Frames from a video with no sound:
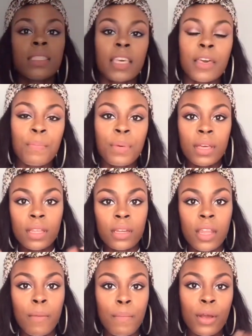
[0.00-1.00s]
Tip
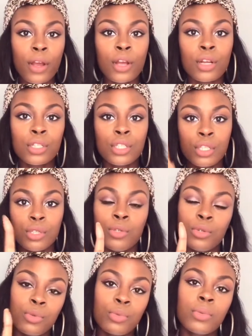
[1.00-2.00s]
number
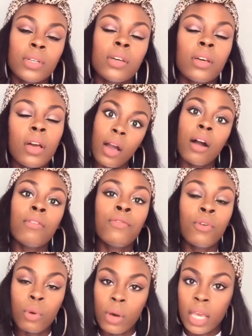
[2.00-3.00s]
2,
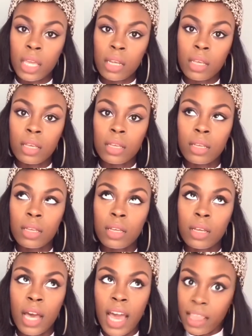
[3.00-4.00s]
avoid
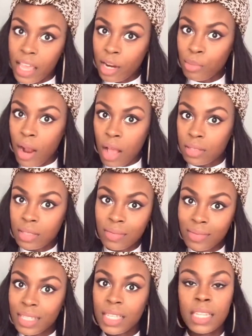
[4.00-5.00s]
highlighter brows.
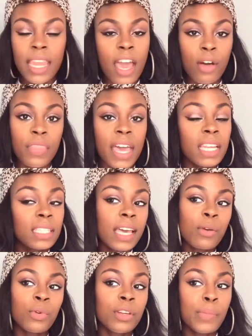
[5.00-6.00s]
Now that is
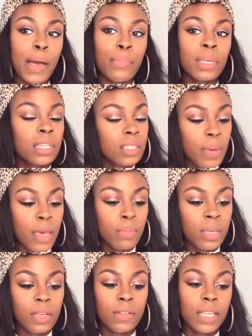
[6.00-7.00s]
like one of my biggest pet
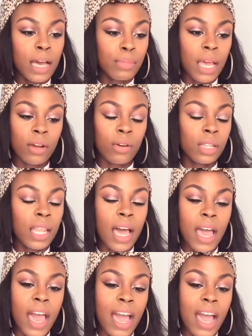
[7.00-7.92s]
peeves, I'm not gonna lie.